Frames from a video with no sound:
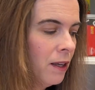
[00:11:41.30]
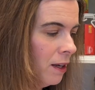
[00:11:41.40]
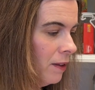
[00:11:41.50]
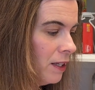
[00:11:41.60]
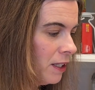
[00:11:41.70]

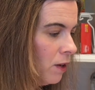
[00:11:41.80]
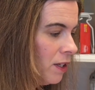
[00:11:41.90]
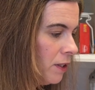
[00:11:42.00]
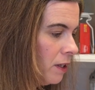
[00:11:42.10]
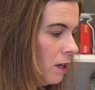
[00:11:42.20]
And that's how I
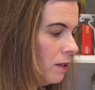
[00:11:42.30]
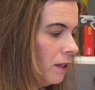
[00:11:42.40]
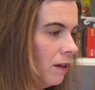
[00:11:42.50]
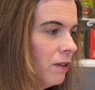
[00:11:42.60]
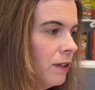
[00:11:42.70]
started.
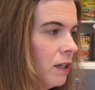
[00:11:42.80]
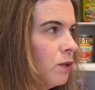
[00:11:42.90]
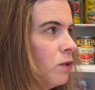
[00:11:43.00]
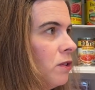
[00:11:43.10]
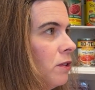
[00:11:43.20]
Then everything
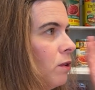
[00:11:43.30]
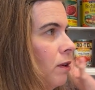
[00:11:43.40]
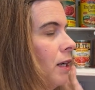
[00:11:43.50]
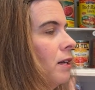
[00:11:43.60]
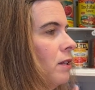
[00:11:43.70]
else was just
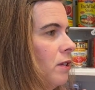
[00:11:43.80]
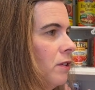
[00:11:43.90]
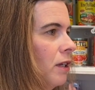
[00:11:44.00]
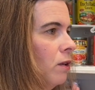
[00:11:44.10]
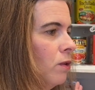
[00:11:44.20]
created into
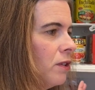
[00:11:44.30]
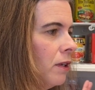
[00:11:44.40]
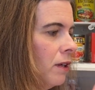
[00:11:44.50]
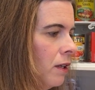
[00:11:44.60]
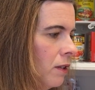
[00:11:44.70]
zones
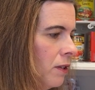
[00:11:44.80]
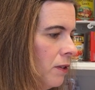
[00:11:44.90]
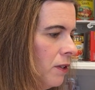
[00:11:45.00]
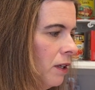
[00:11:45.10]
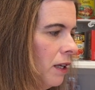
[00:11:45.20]

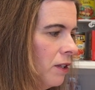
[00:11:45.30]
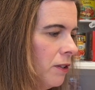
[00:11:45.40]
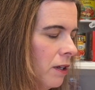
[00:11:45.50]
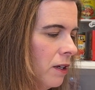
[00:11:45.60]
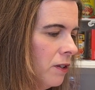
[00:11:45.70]
until I
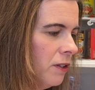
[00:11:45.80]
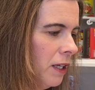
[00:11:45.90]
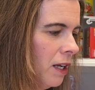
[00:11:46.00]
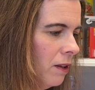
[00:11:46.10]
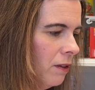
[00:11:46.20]
started
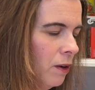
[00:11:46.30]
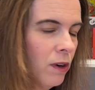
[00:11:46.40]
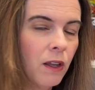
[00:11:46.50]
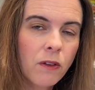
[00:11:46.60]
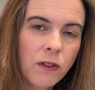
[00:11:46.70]
seeing there
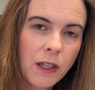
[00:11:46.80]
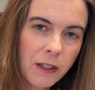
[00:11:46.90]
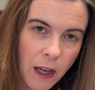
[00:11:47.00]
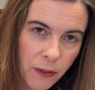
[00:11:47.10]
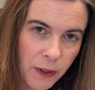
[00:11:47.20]
were other
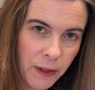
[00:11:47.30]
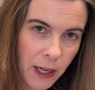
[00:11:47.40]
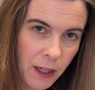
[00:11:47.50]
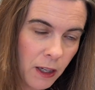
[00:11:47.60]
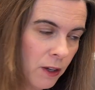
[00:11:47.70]
things out there that
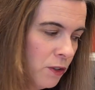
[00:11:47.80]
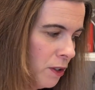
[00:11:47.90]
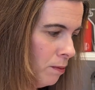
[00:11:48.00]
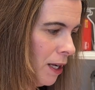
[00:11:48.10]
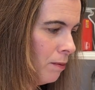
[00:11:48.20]
I could use
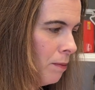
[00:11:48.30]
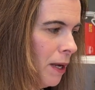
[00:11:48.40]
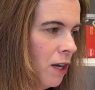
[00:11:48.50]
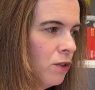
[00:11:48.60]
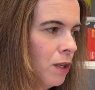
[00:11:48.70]
to make my
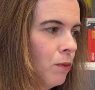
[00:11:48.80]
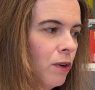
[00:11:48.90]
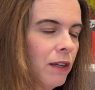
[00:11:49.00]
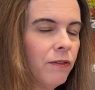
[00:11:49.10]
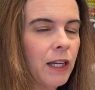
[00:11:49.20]
pantry
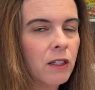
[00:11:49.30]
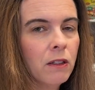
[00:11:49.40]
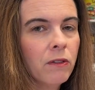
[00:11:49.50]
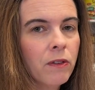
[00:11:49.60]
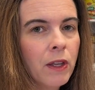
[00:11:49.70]
more effective.